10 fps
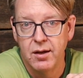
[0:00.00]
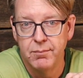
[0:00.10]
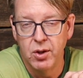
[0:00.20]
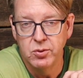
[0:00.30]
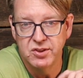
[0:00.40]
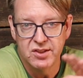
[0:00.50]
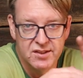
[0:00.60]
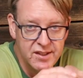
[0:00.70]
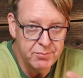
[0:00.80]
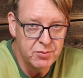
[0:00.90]

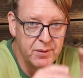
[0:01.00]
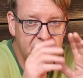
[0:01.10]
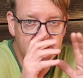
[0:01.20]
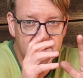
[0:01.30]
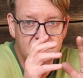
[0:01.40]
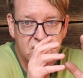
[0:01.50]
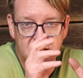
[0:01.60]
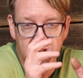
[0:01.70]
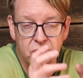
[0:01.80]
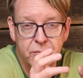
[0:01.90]
Most dipped pieces
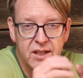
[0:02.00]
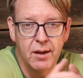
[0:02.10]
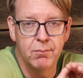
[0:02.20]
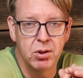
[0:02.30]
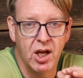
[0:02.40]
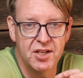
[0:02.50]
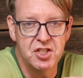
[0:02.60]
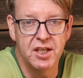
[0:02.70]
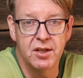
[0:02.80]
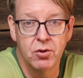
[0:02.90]
soon become
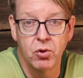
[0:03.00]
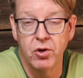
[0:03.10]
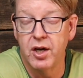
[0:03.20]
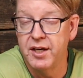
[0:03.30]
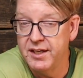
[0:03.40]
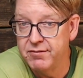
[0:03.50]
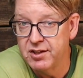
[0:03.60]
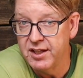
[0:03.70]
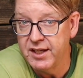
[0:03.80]
blotchy or unevenly